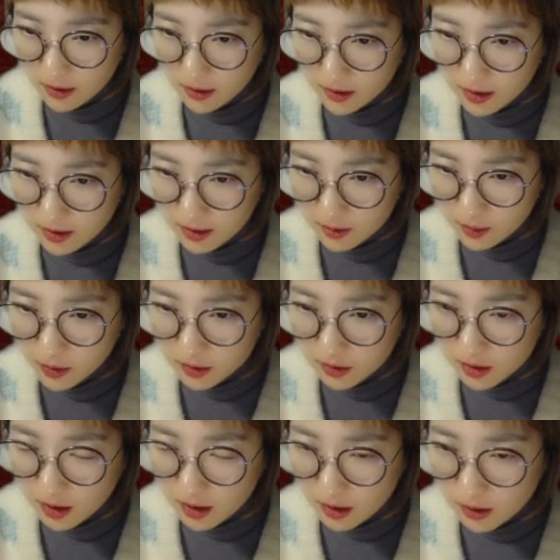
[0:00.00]
think Byun
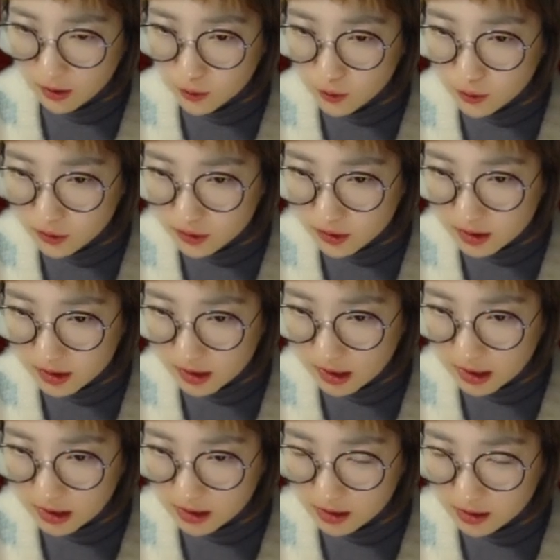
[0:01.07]
Sangil couldn't
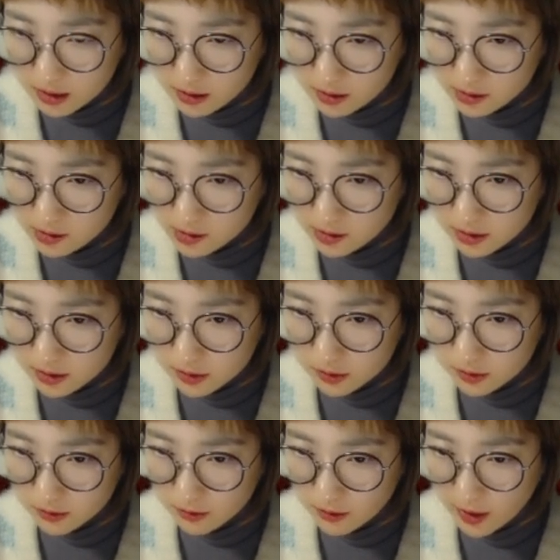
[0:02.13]
see this
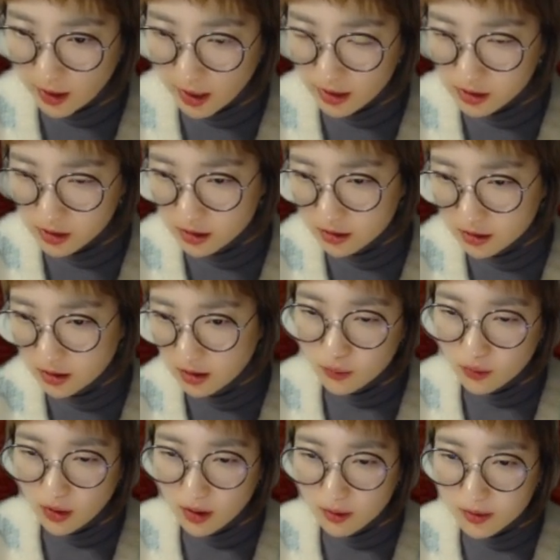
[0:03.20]
variation.
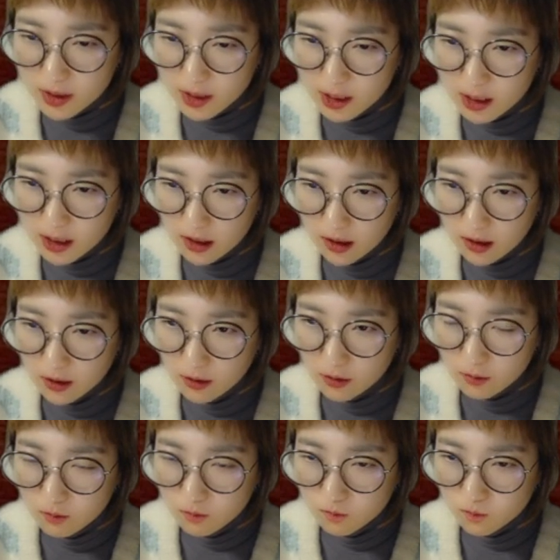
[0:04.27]
Probably
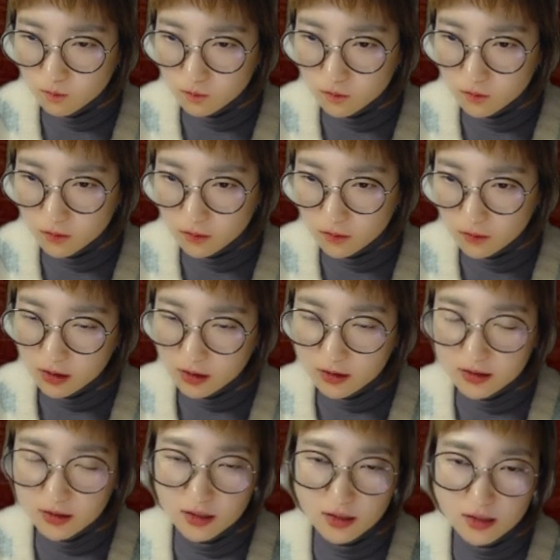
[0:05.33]

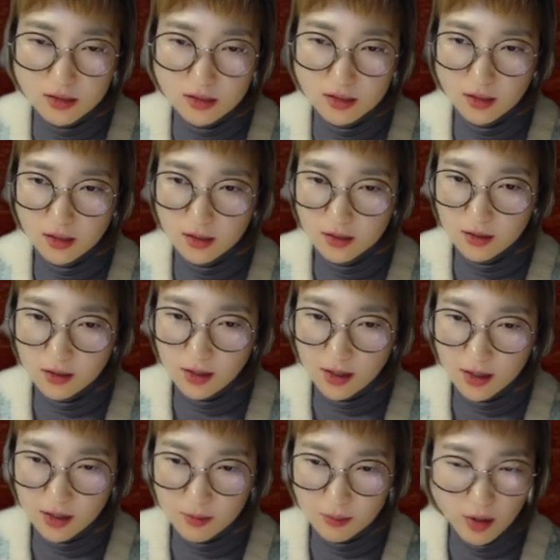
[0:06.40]
this is
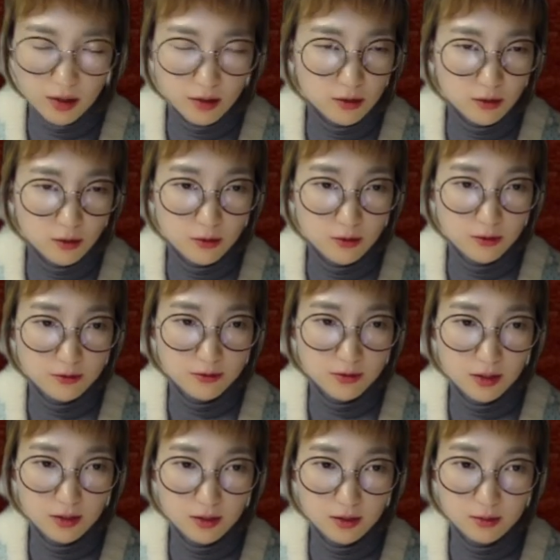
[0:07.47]
a matter of
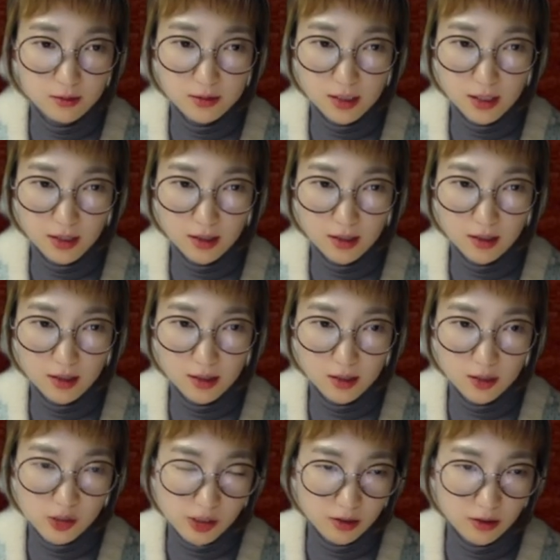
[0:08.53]

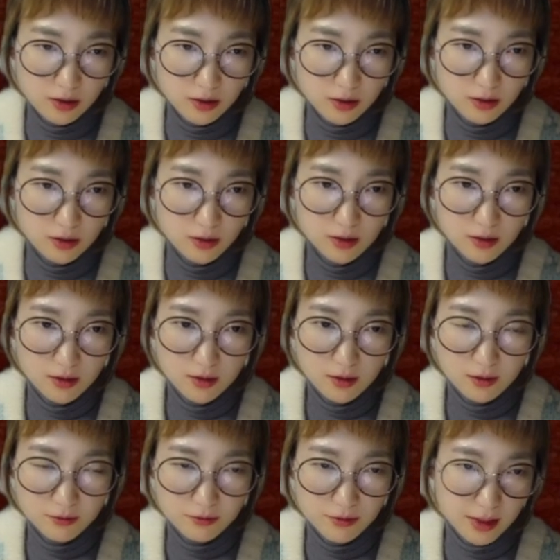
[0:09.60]
psychological
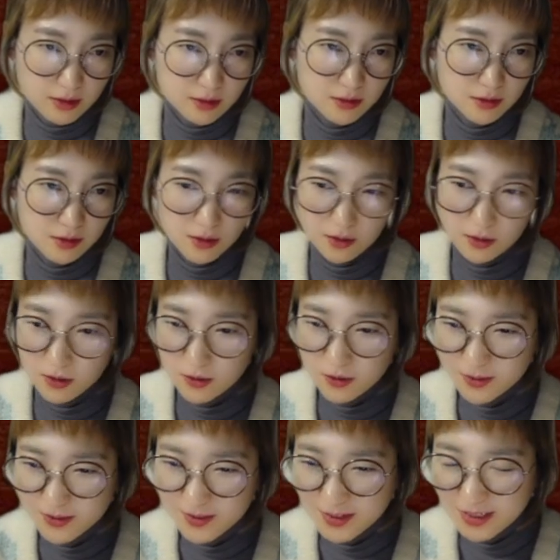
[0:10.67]
fact, you know.
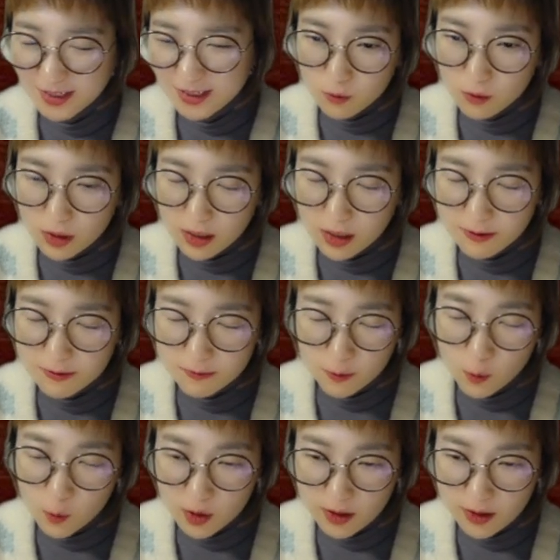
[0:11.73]
If
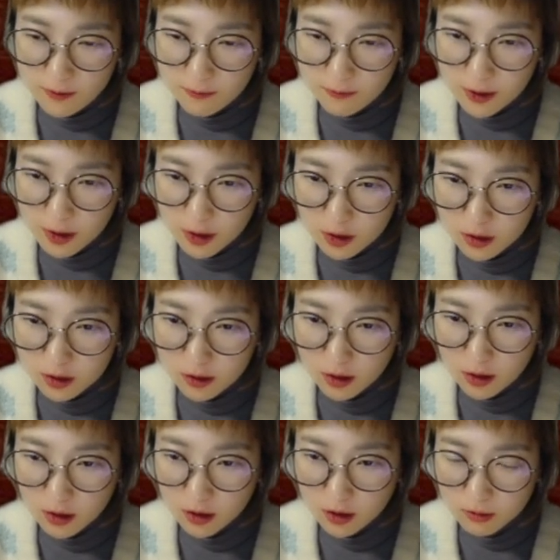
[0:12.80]
we feel
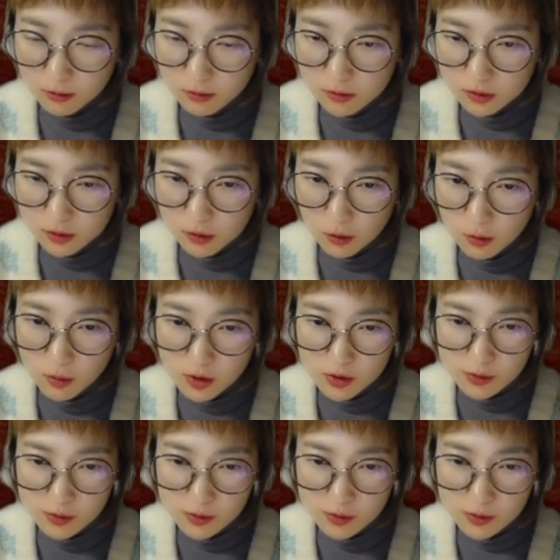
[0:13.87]
so much